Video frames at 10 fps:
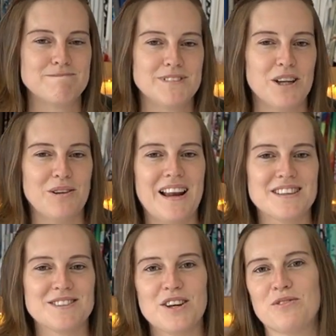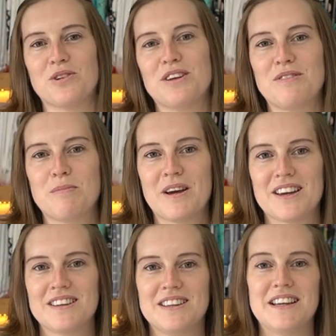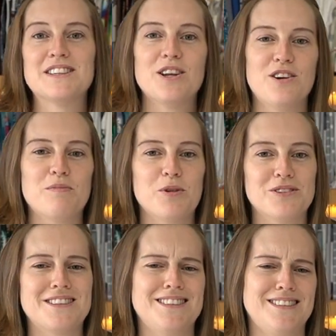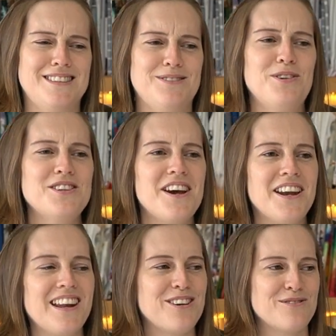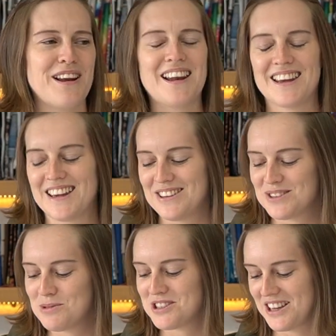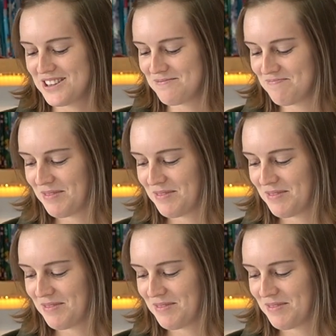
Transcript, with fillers: yeah, let lot. us know if you've got any That's a lot of boxes. It's a lot of boxes. For a tiny little flat like ours, we're scared.